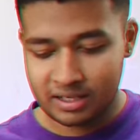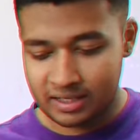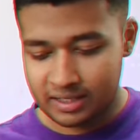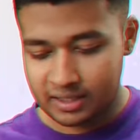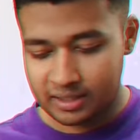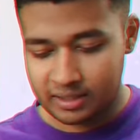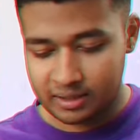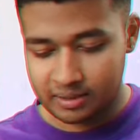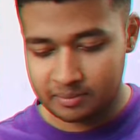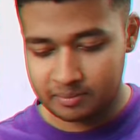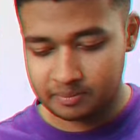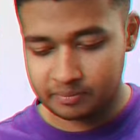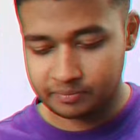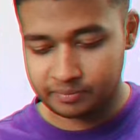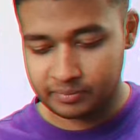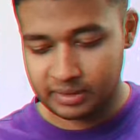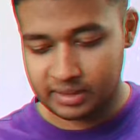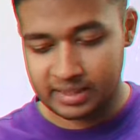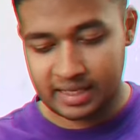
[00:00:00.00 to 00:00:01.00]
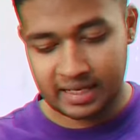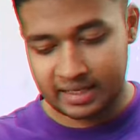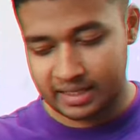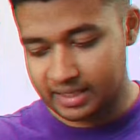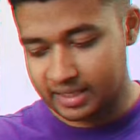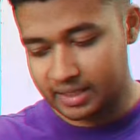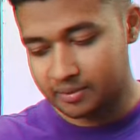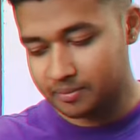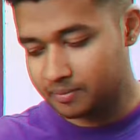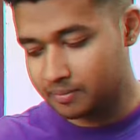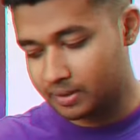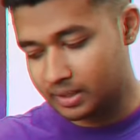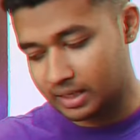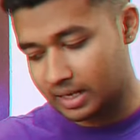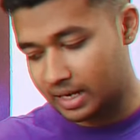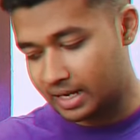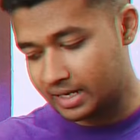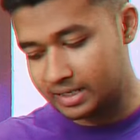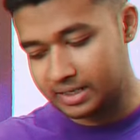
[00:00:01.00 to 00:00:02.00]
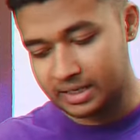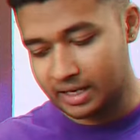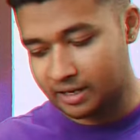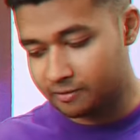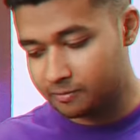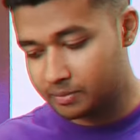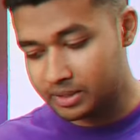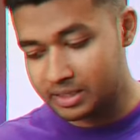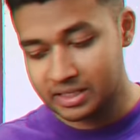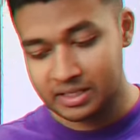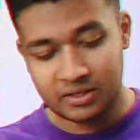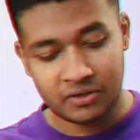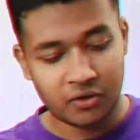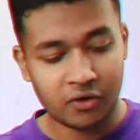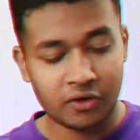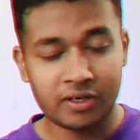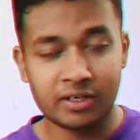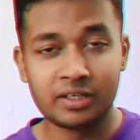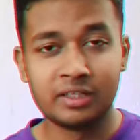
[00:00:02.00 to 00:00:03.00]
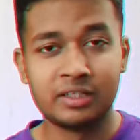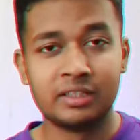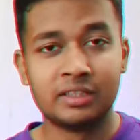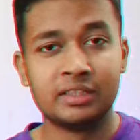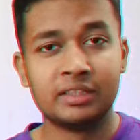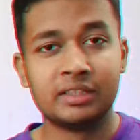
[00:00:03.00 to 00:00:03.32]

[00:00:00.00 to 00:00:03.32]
That time I didn't have money or